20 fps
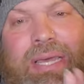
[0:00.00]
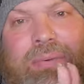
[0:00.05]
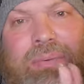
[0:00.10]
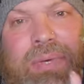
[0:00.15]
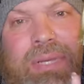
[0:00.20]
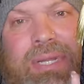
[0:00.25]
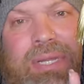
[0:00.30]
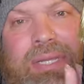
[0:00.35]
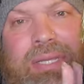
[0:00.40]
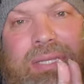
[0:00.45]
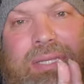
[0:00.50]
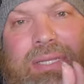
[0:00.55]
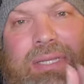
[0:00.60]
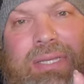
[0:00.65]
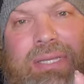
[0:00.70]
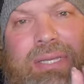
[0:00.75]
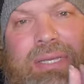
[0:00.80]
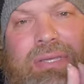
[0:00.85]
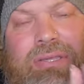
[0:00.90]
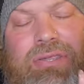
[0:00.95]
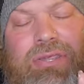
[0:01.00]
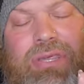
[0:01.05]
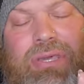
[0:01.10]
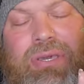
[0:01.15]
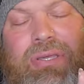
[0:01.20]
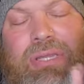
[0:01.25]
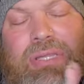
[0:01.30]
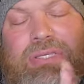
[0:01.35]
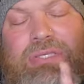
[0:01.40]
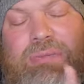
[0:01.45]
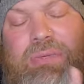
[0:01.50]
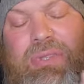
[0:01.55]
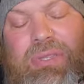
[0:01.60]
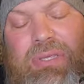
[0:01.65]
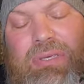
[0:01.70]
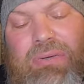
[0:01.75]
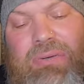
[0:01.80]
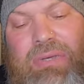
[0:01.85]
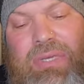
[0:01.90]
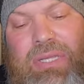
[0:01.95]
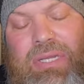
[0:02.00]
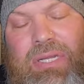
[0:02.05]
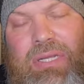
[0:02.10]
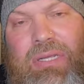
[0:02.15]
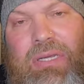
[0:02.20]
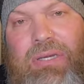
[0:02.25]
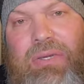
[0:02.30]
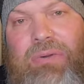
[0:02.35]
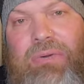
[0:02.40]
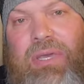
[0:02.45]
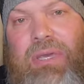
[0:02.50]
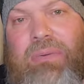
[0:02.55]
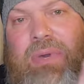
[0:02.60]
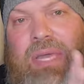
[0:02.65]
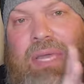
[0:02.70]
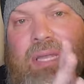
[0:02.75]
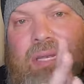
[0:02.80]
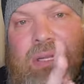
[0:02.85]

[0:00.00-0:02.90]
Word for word: I want to share this with you in a great way.